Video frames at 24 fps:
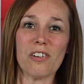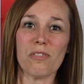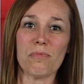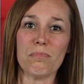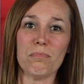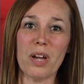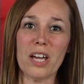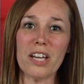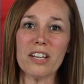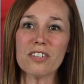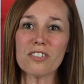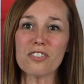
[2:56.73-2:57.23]

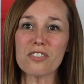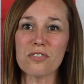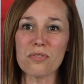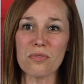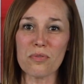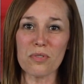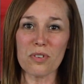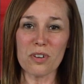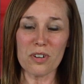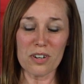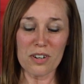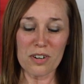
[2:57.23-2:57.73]
make
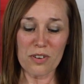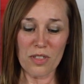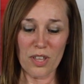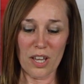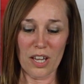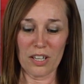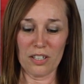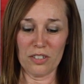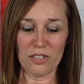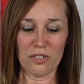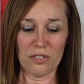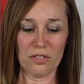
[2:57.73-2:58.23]
sure
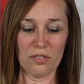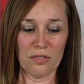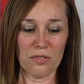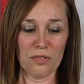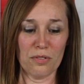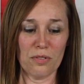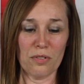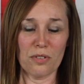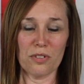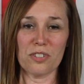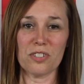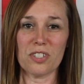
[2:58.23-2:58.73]
that
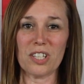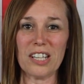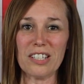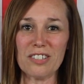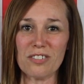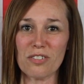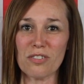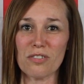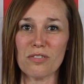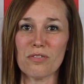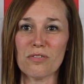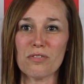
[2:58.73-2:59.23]
you stay
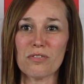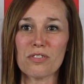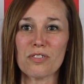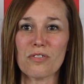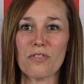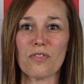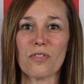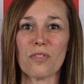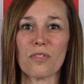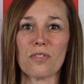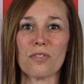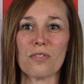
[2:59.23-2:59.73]
tuned
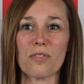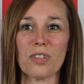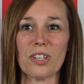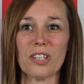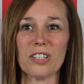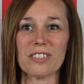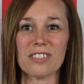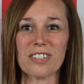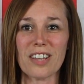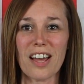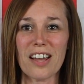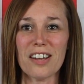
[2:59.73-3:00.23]
for the
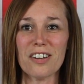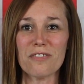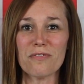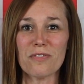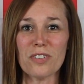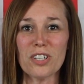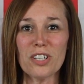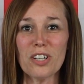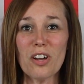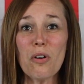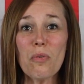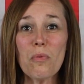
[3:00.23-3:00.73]
entire
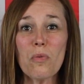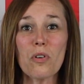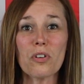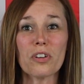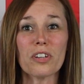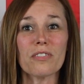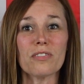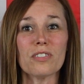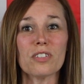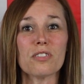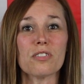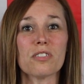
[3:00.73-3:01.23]
video. We'll
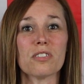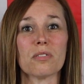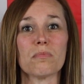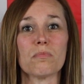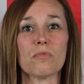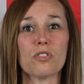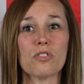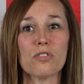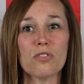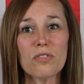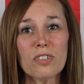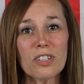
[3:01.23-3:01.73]
give you some
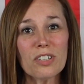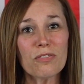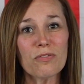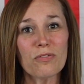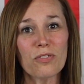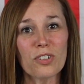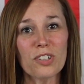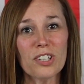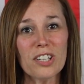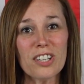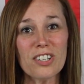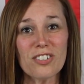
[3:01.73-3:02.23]
shooting
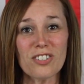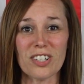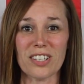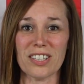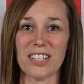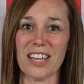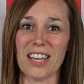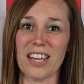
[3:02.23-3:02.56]
footage, and